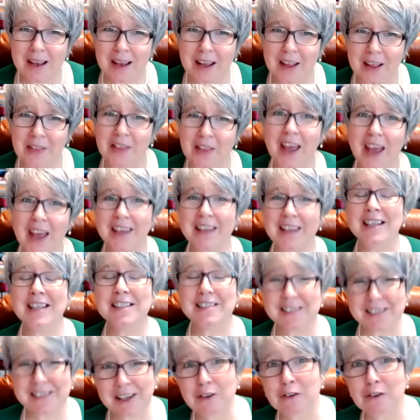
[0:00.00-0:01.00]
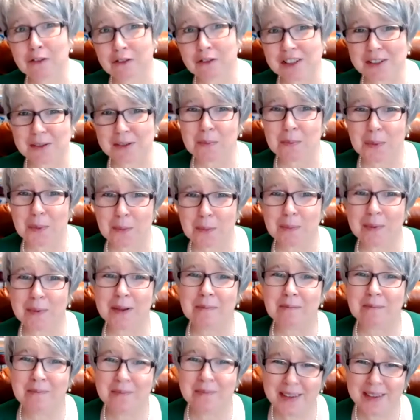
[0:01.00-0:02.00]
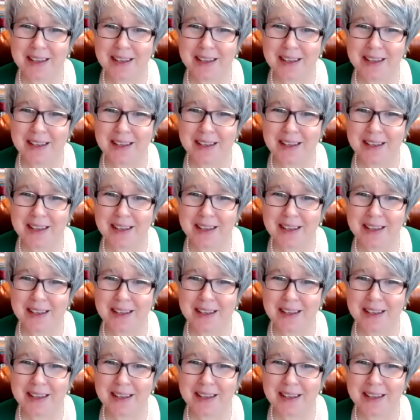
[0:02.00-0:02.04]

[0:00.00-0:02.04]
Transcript: And that in itself is a problem.